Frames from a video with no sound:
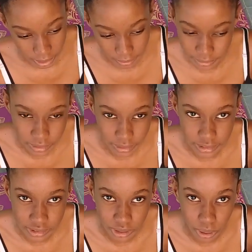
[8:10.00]
I think
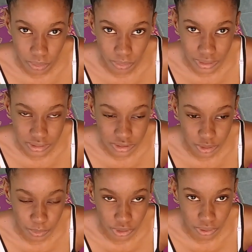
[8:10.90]
that's how
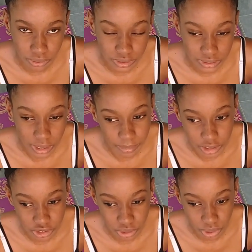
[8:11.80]
it's pronounced, I'm
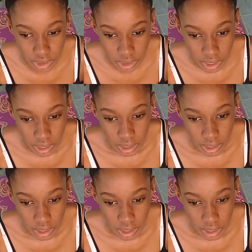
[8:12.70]
not sure.